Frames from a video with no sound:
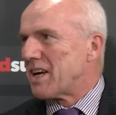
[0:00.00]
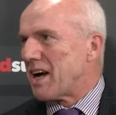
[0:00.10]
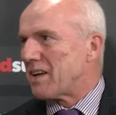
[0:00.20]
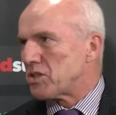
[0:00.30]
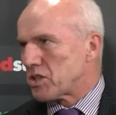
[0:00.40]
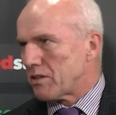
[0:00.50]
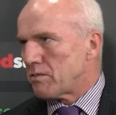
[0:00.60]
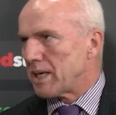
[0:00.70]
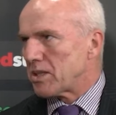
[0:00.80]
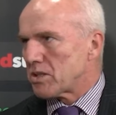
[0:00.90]
uh, the
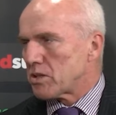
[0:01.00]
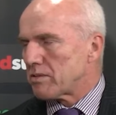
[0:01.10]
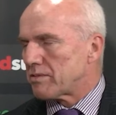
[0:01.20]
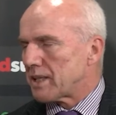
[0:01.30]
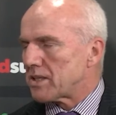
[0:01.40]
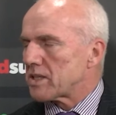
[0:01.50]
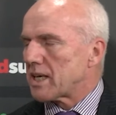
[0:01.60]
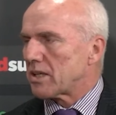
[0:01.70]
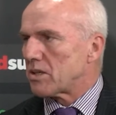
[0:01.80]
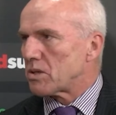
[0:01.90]
self-managed super fund
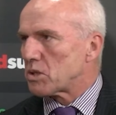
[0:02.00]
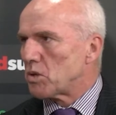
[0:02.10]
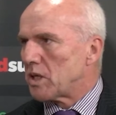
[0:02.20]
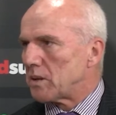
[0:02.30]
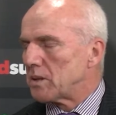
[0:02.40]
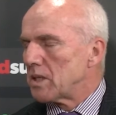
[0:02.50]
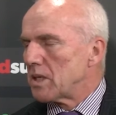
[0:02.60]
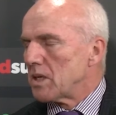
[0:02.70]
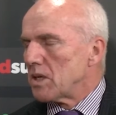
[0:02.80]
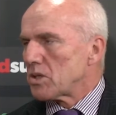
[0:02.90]
sector as well.
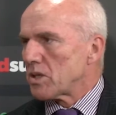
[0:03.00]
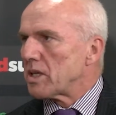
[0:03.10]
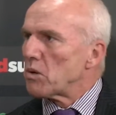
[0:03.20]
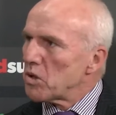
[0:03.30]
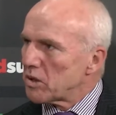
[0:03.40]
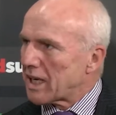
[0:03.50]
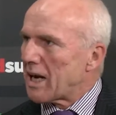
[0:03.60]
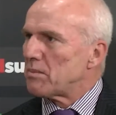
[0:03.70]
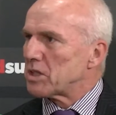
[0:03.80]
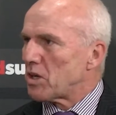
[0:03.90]
So there will
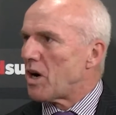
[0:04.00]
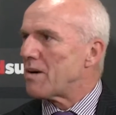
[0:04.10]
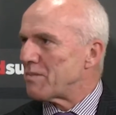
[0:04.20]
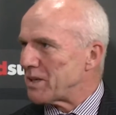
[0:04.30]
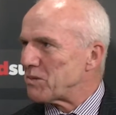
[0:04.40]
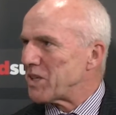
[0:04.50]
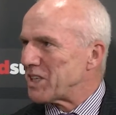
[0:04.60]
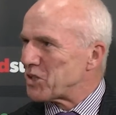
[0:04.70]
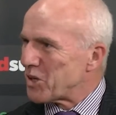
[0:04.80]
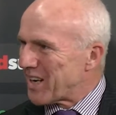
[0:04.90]
come a time when
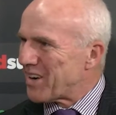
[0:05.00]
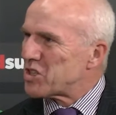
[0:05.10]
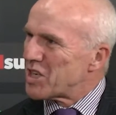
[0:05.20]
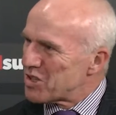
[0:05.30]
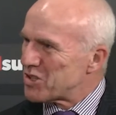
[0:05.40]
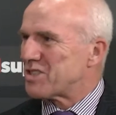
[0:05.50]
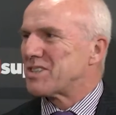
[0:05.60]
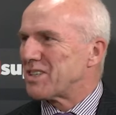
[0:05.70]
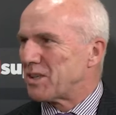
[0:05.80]
we turn our attention to